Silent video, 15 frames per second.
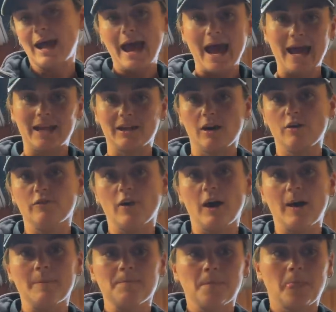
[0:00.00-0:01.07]
head
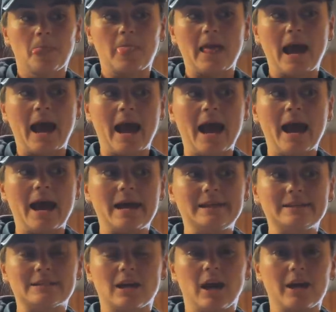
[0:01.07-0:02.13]
over
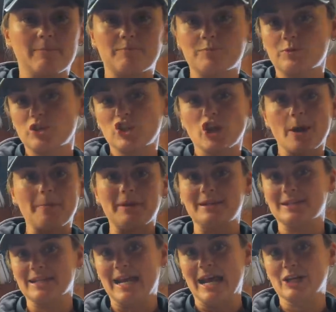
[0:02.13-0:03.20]
and I ship
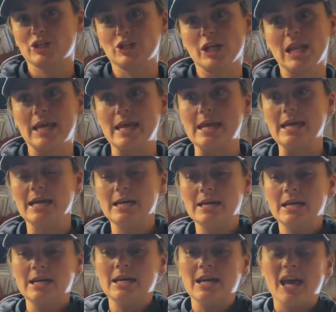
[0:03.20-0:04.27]
internationally.
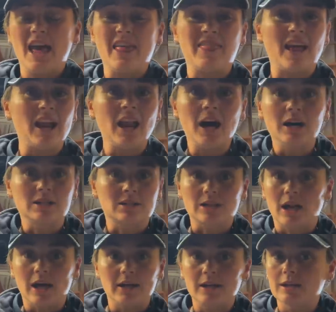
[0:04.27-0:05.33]
They last
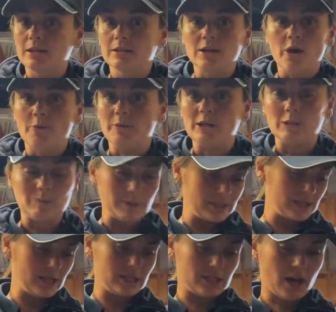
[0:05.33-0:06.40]
like nobody's
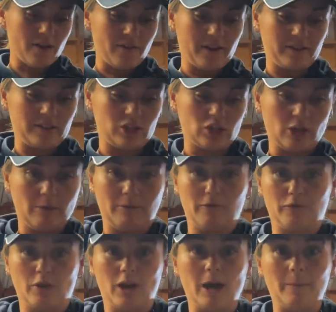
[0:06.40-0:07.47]
business. I've had this jumper
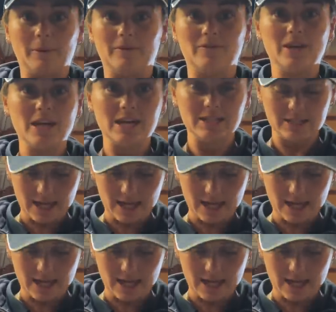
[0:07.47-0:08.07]
for a couple of years